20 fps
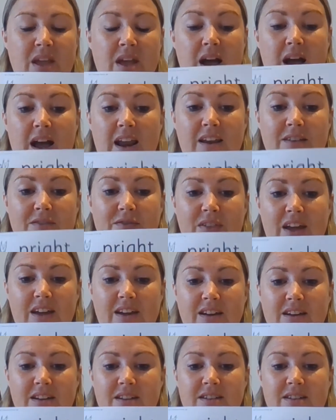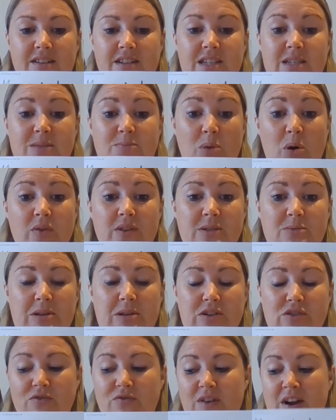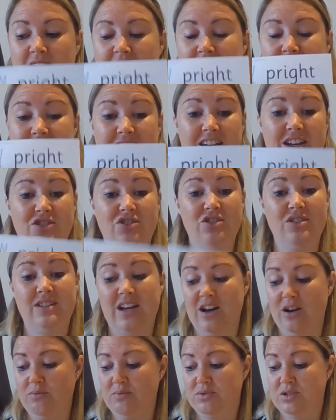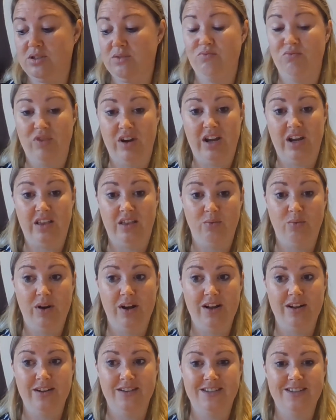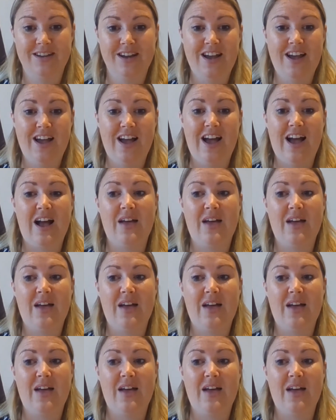And if they can spot the Special Friends, it just helps them read the words. And